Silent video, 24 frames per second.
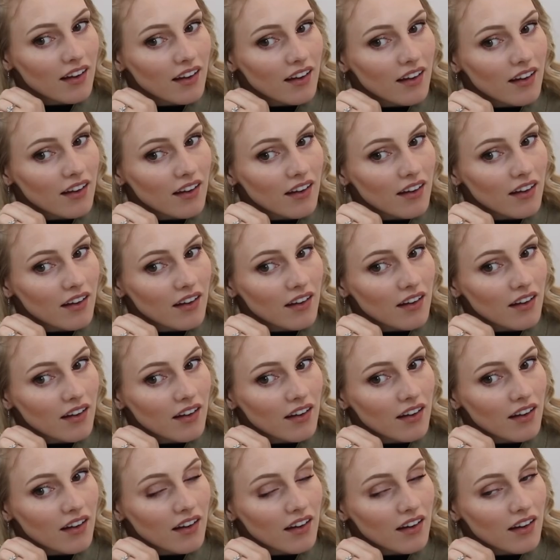
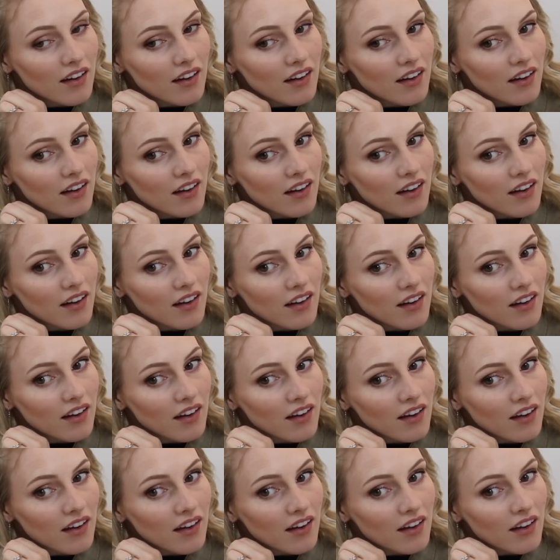
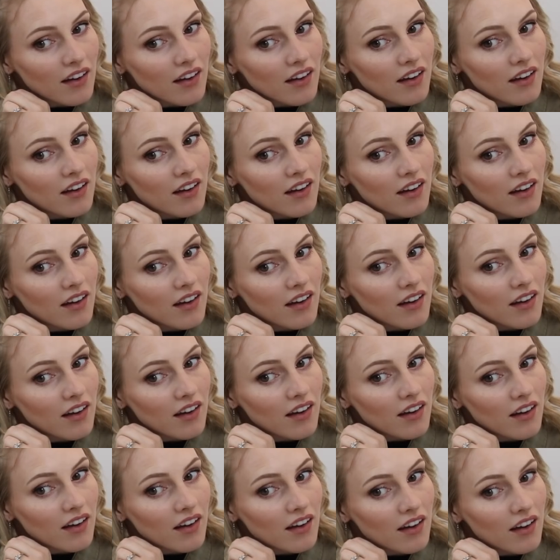
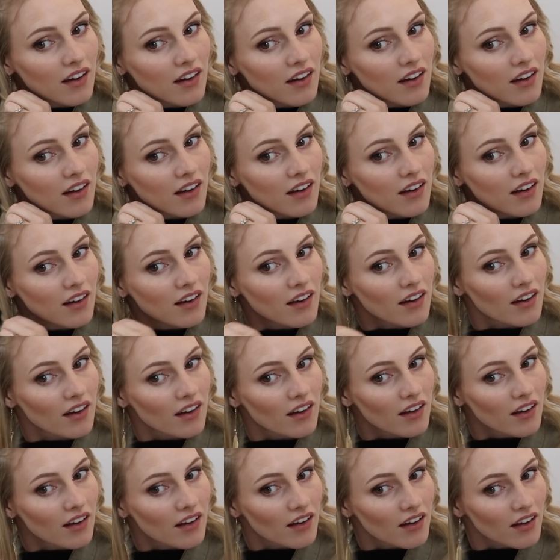
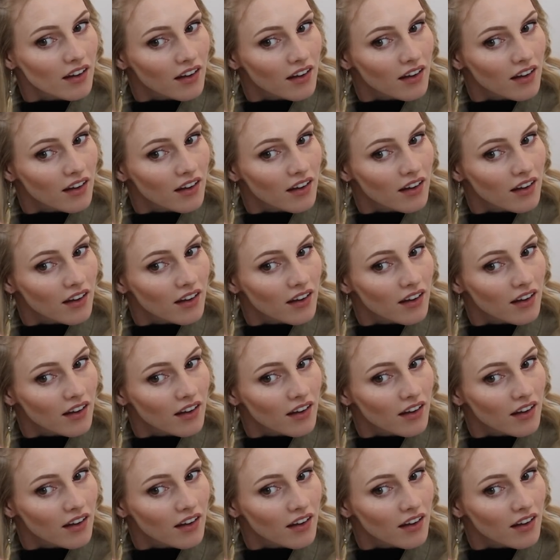No words are spoken by the person on screen.